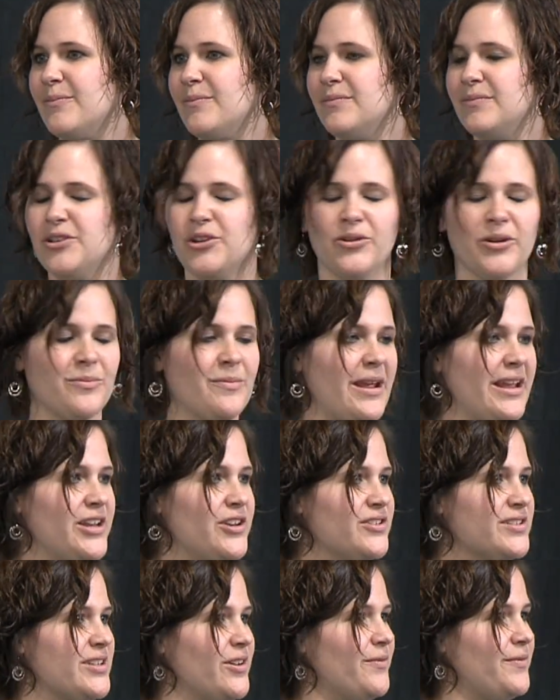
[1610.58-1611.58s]
you can make
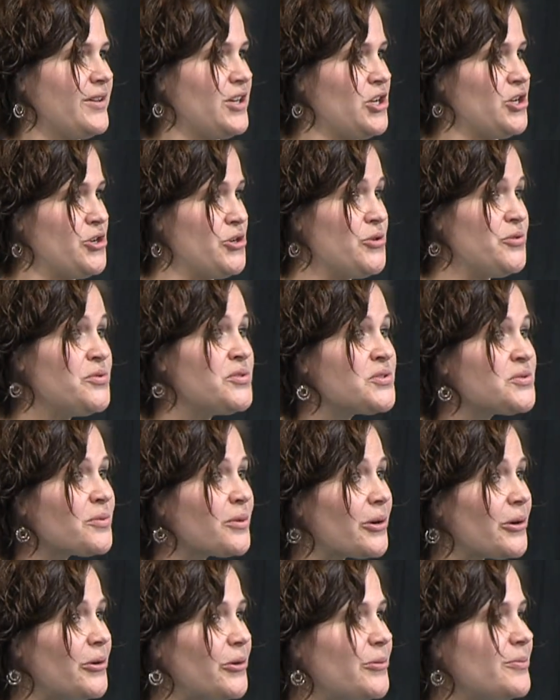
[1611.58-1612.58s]
yourself in a
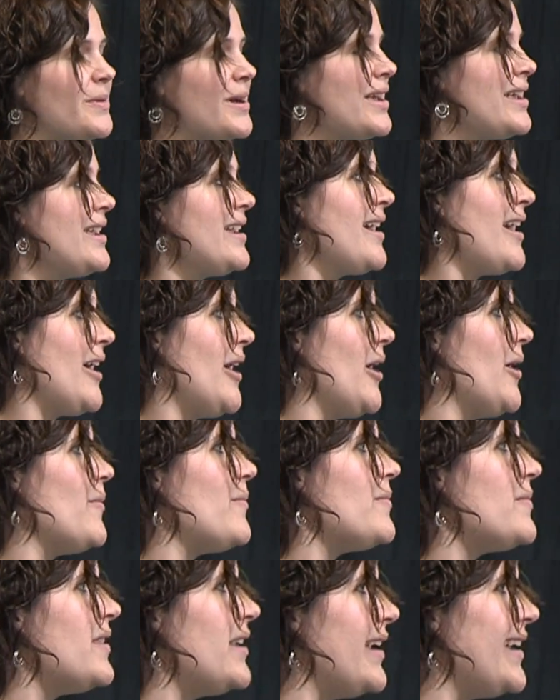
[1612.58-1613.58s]
newsroom.
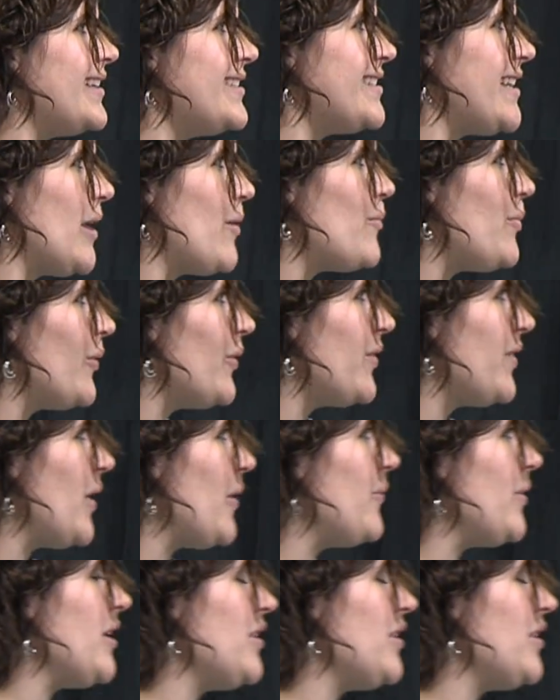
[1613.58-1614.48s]
The example that we